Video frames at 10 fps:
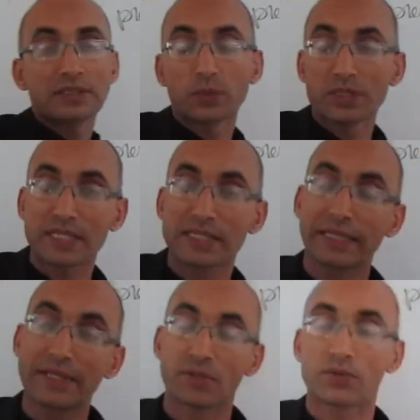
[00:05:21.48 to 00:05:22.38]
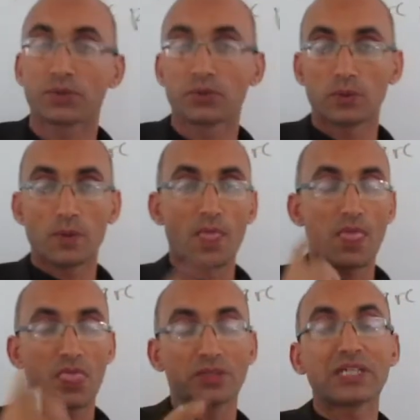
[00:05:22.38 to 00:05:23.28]
We say either through
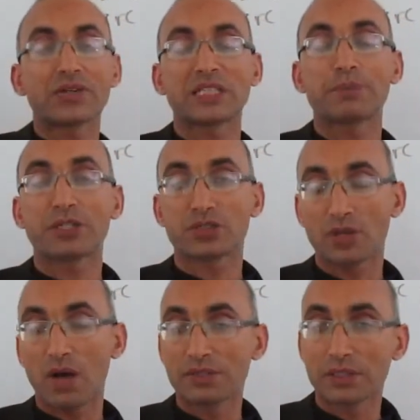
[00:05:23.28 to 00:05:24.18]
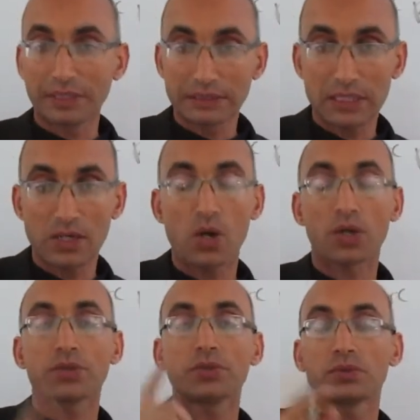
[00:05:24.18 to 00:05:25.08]
the direct depiction of the narrator
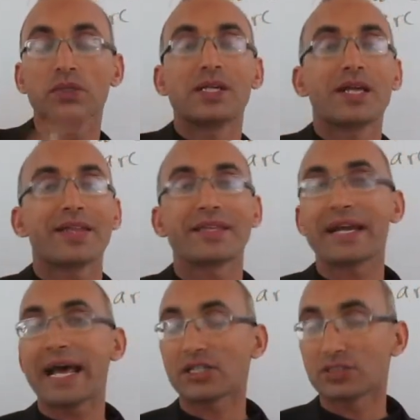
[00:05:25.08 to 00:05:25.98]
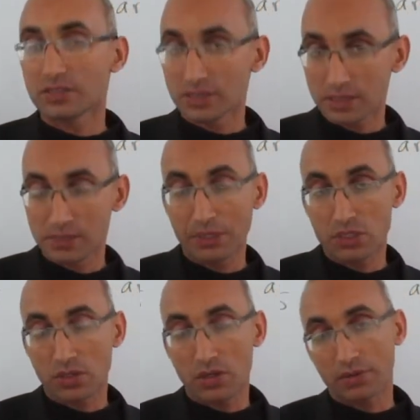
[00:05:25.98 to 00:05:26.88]
or through their actions,
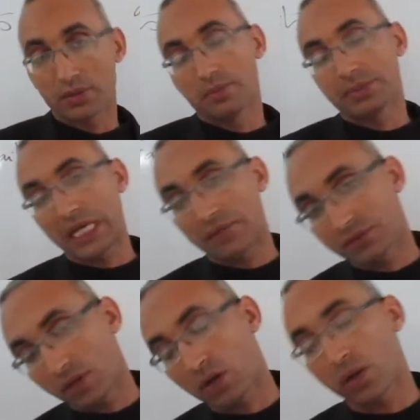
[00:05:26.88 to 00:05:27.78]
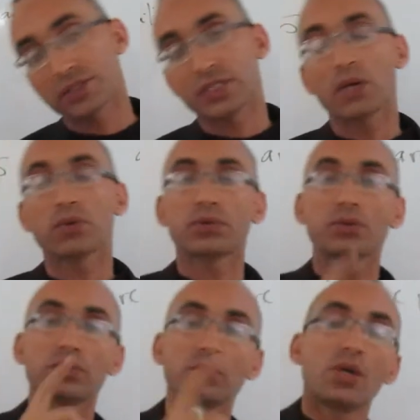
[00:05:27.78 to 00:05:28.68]
speech or behavior, or also
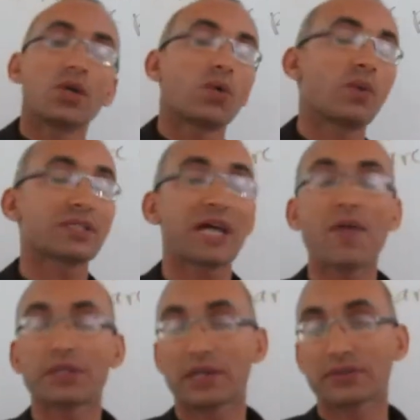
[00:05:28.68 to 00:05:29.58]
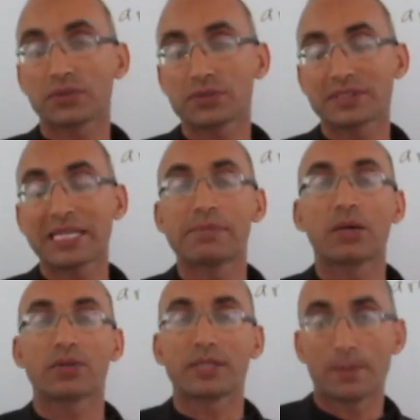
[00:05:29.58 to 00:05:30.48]
through what the other characters say
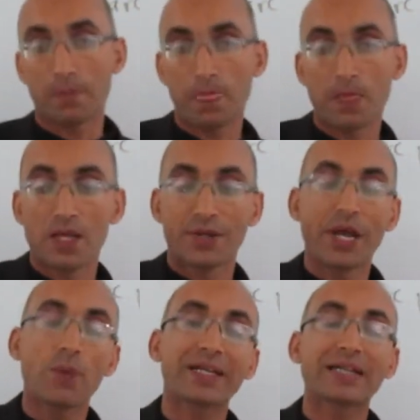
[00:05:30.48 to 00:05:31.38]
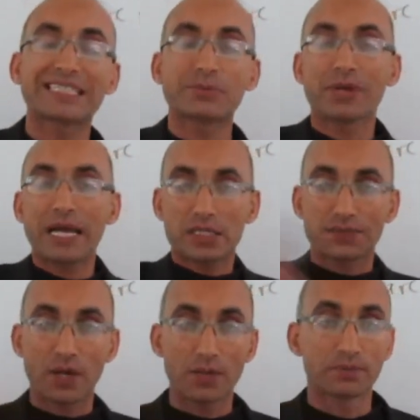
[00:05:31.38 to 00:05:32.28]
about them. Now we can summarize
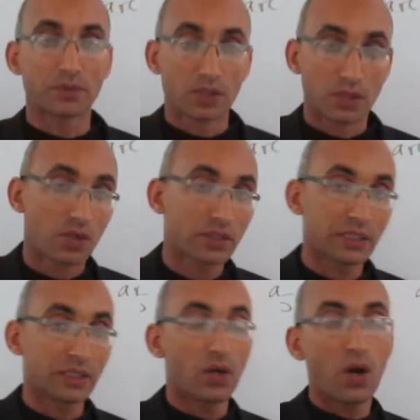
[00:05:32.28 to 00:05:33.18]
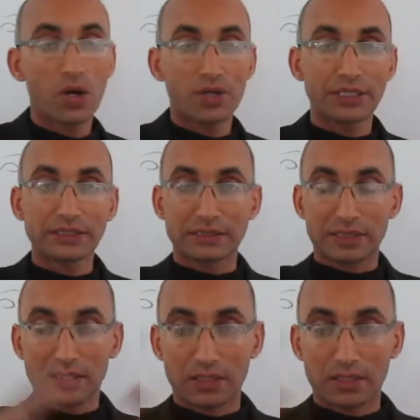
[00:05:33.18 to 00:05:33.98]
from, okay, all these